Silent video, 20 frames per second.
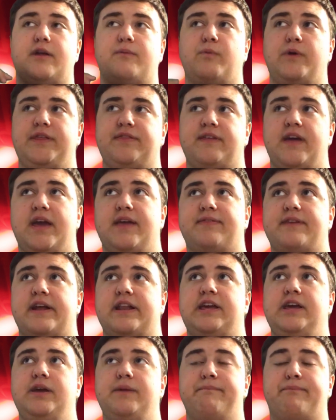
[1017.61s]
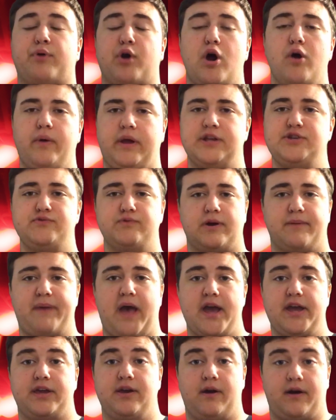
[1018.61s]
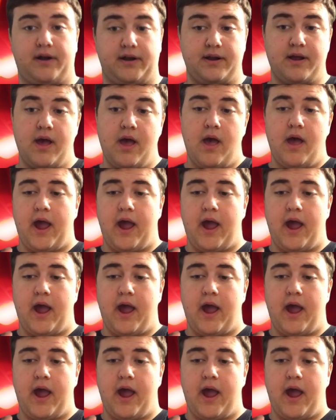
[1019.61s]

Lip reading: and we think that he broke into our backyard